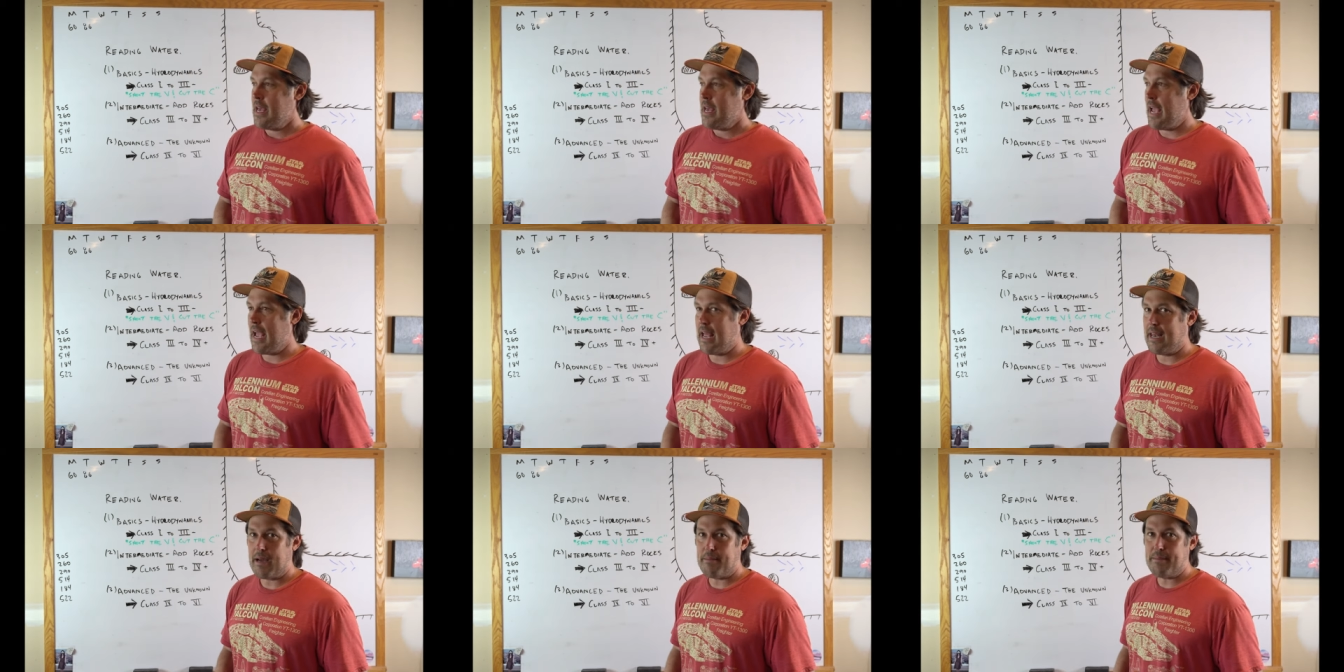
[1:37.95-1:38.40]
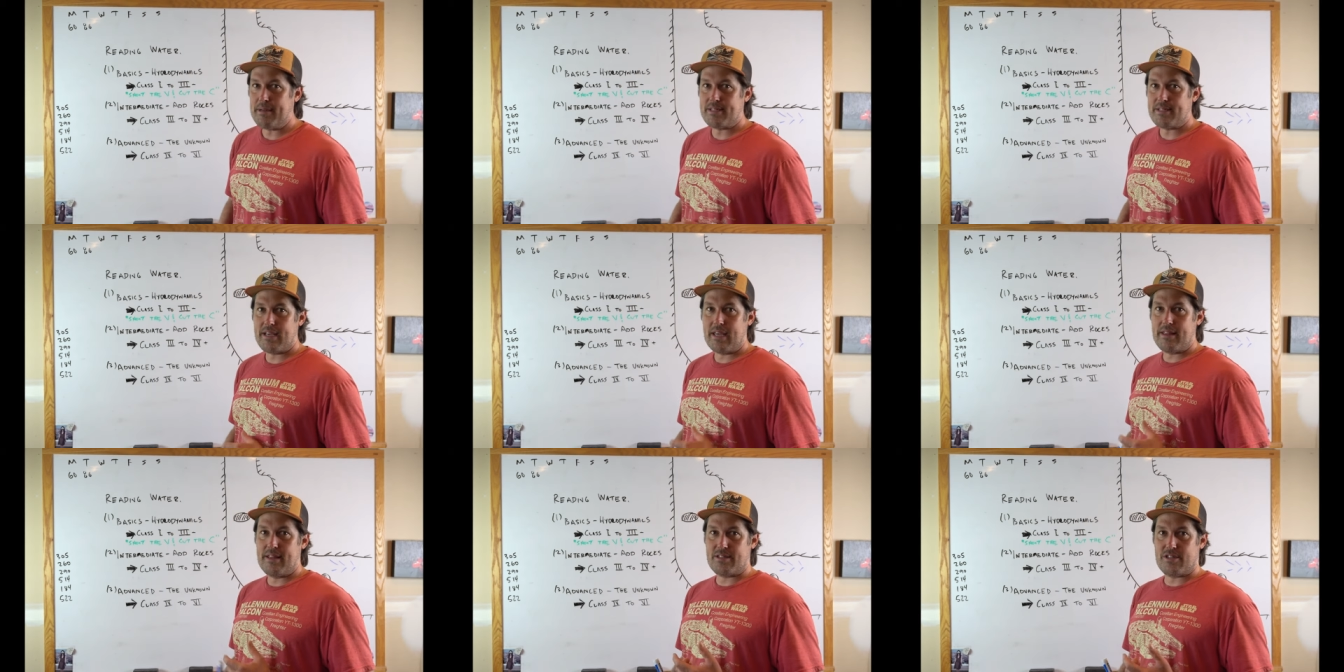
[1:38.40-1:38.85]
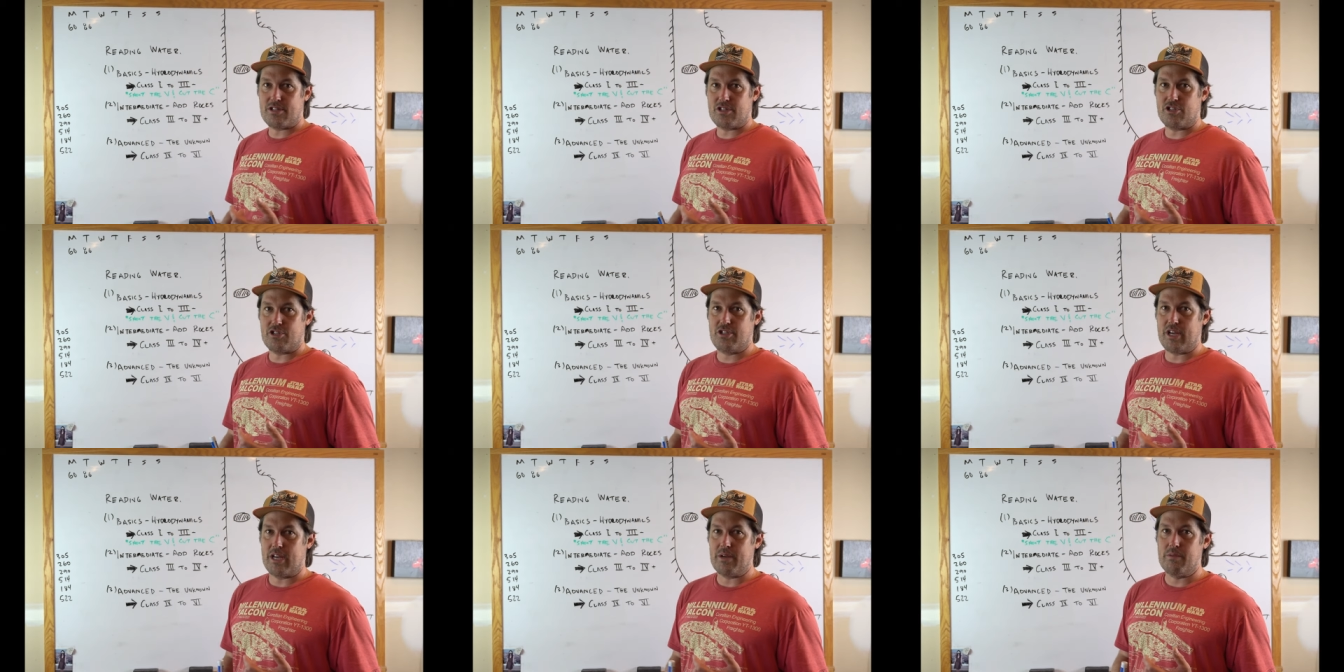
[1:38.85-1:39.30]
And I'm going to say this
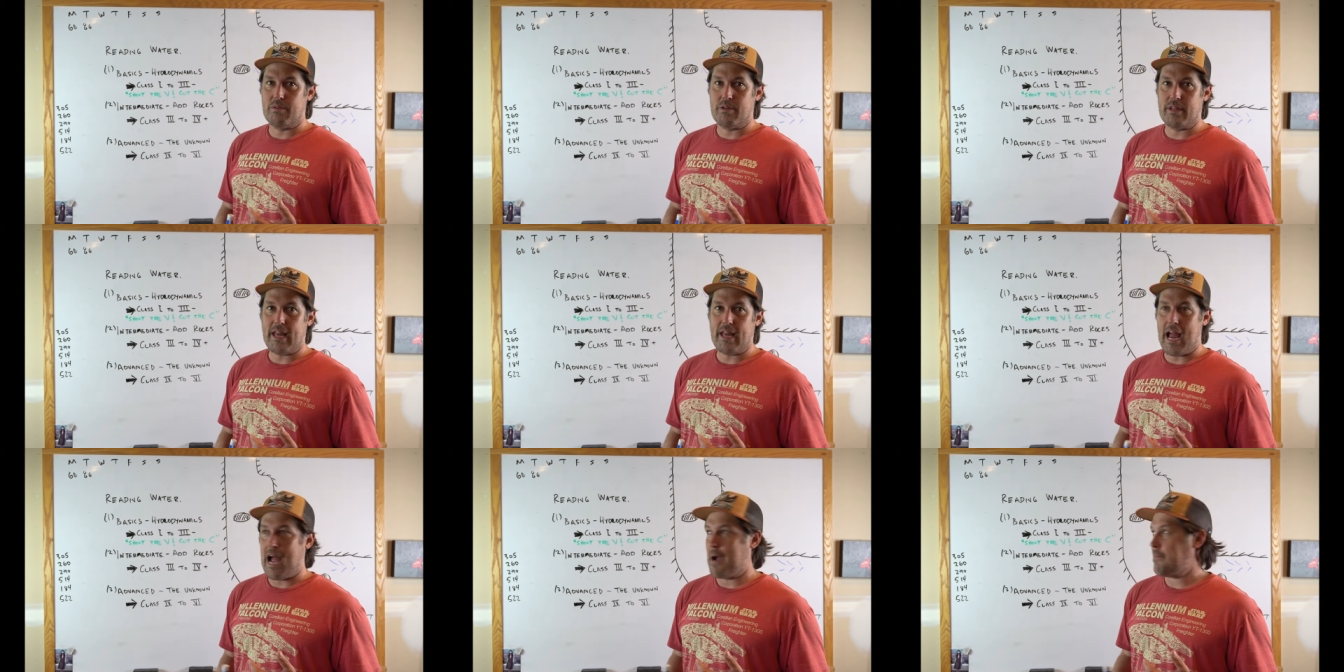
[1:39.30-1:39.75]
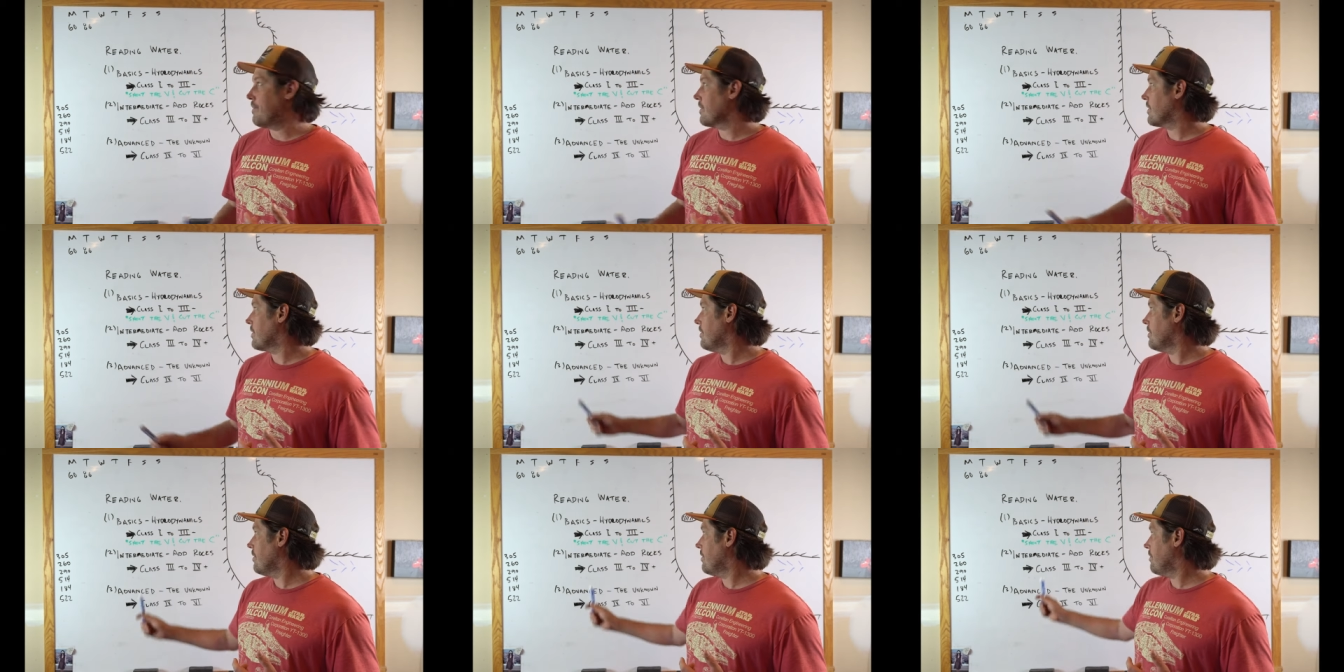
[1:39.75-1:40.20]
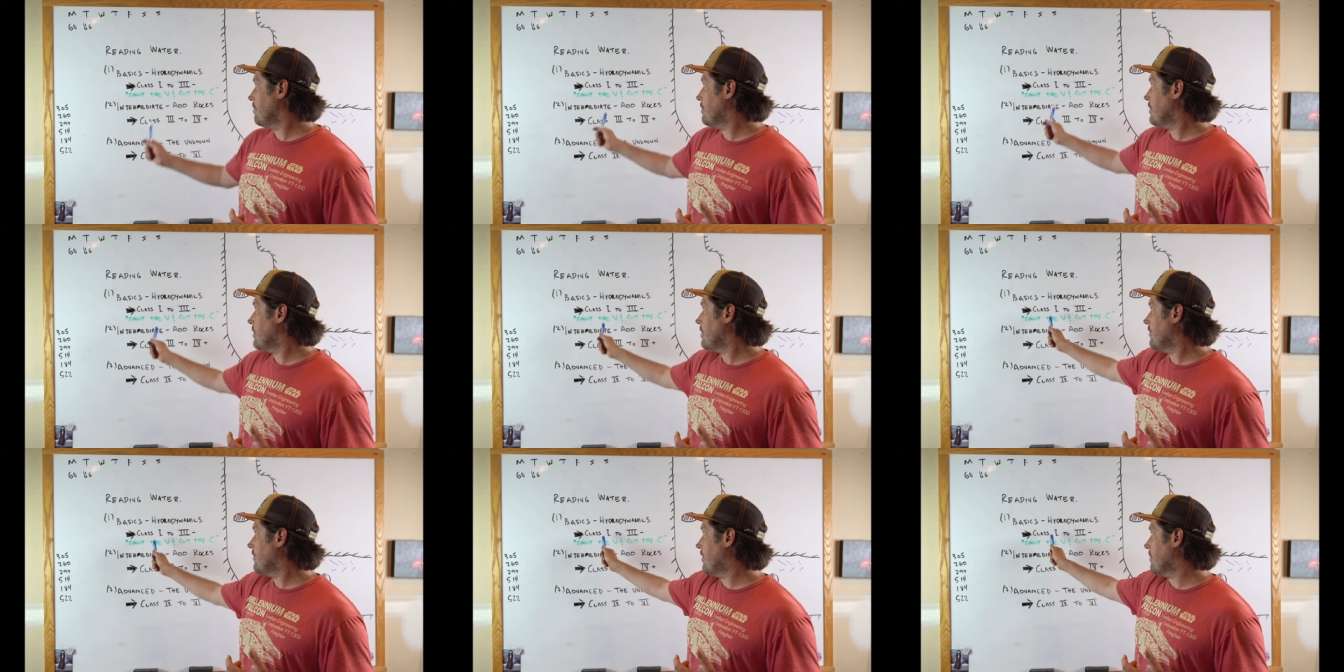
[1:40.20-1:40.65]
is generally
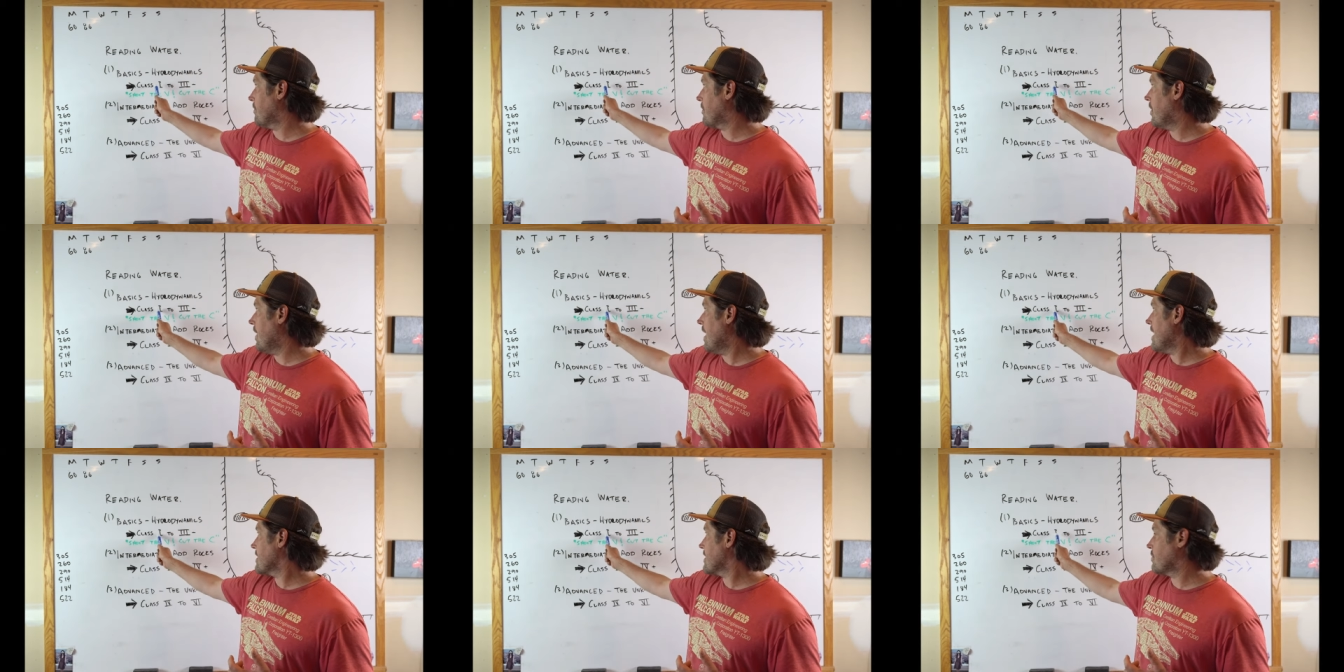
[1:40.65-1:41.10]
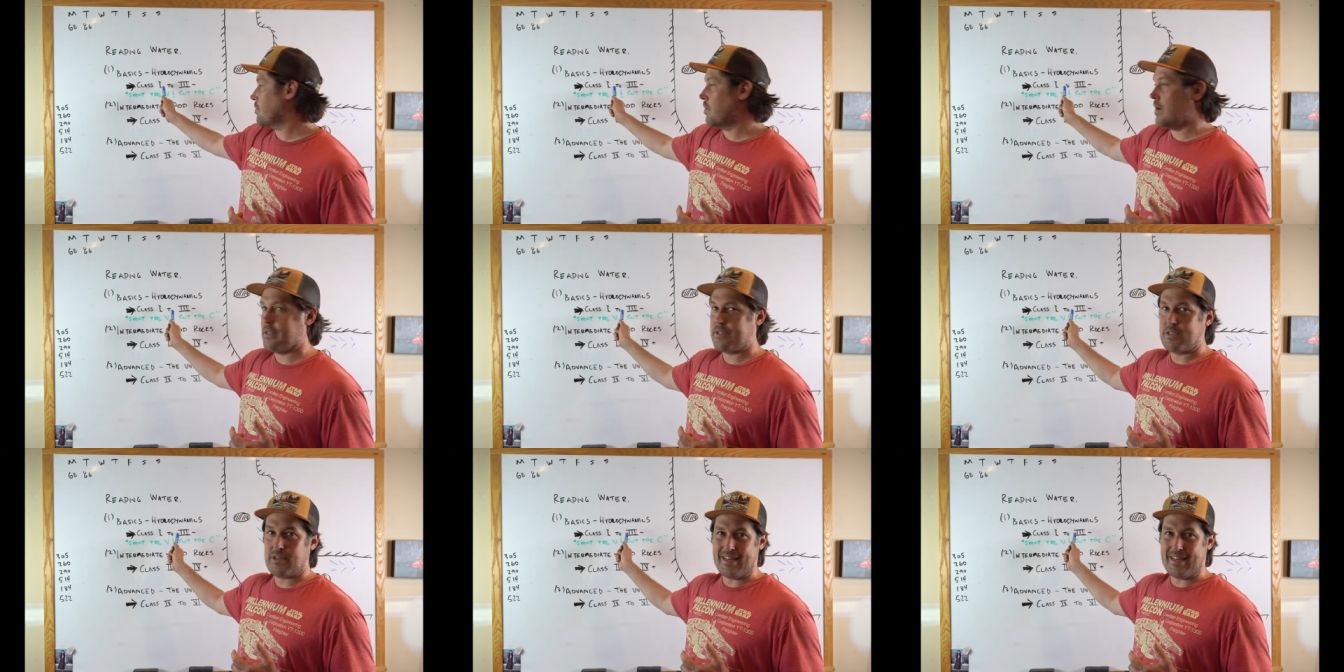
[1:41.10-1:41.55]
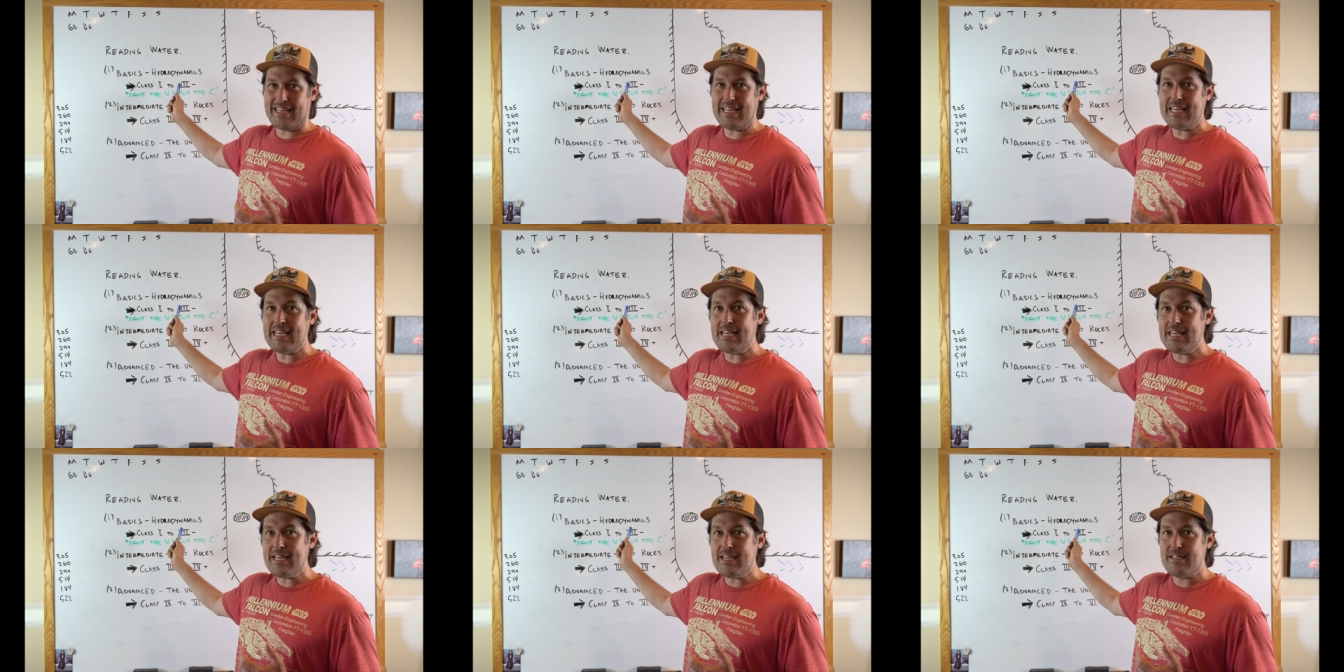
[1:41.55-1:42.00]
applicable from class one to like
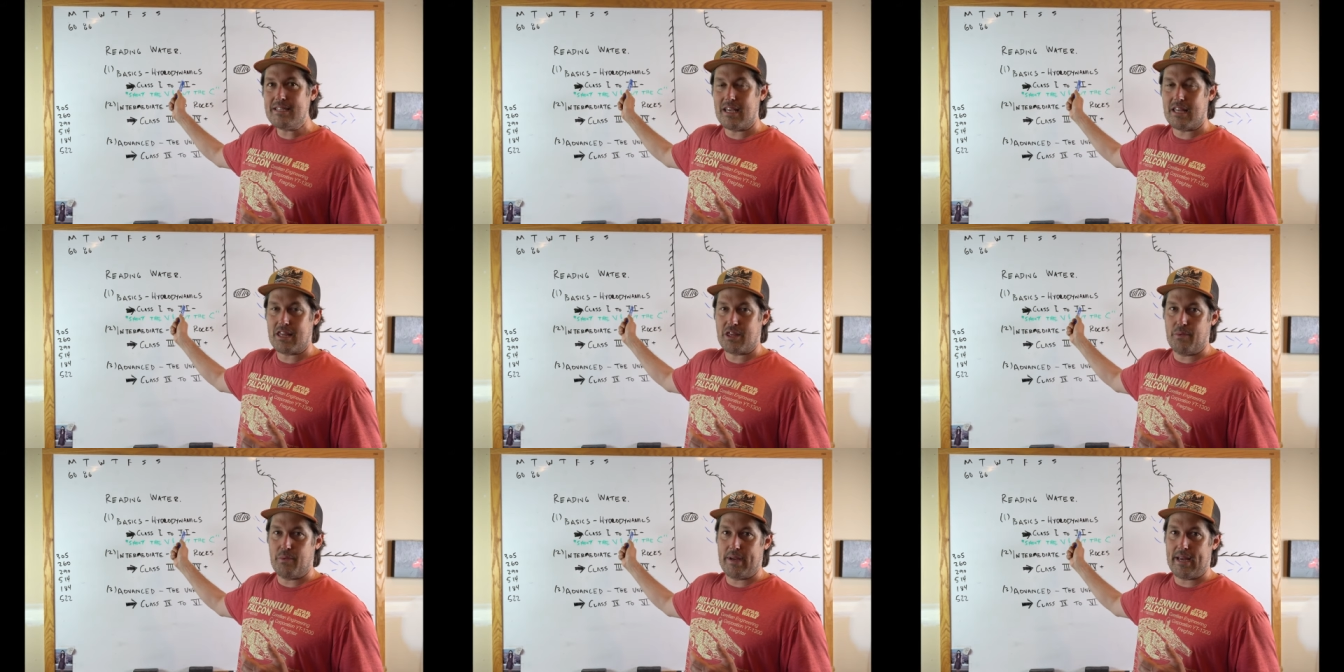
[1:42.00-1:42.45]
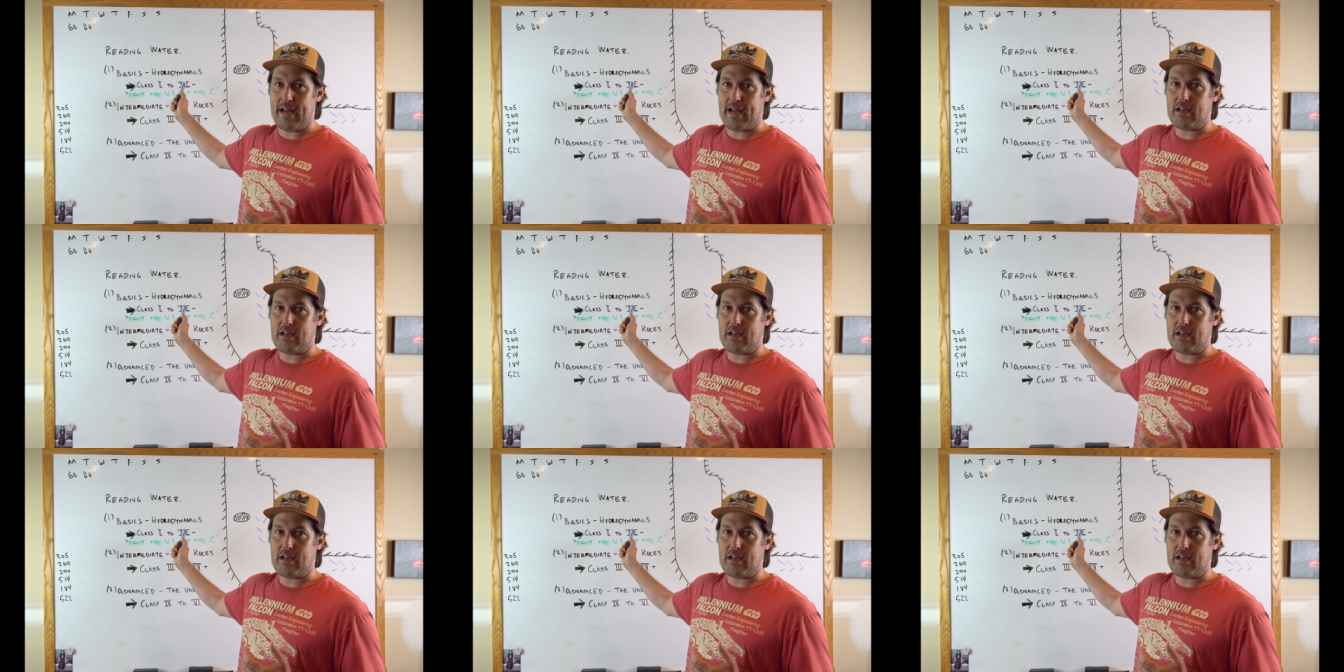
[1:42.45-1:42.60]
easy three.